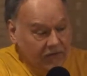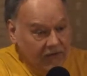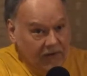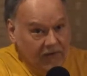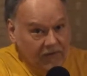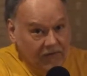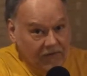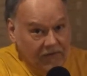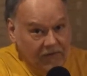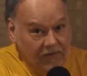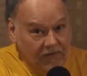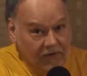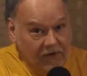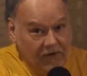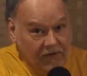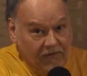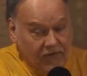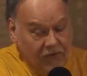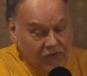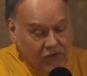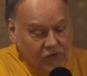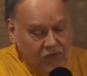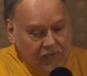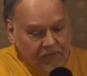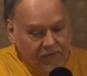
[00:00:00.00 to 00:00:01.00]
the, the very
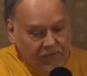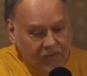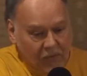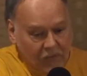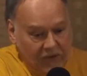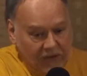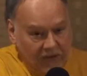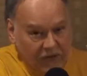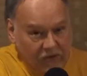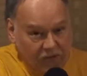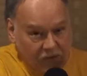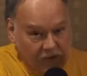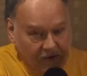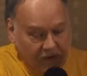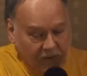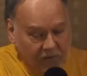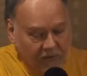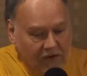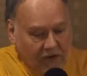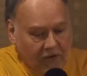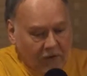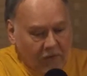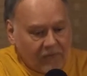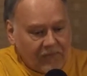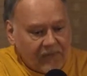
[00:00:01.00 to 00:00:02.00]
first one. Okay, so there we
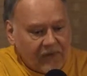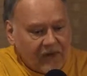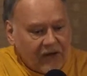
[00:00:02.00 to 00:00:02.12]
go.